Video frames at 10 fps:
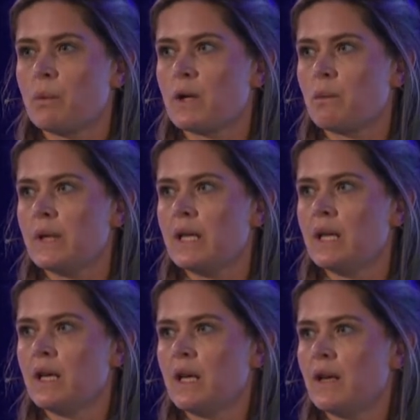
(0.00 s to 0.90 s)
where
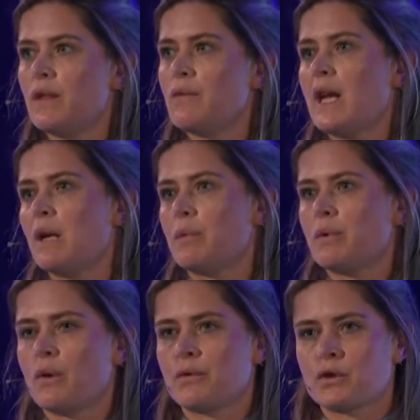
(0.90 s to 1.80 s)
we develop
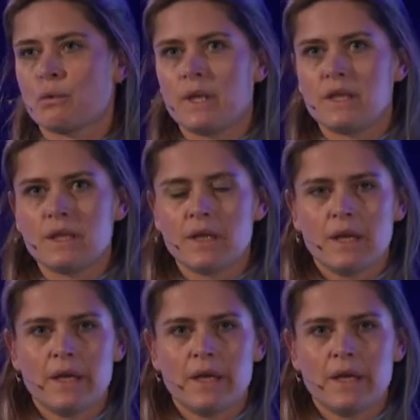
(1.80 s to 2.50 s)
offshore wind.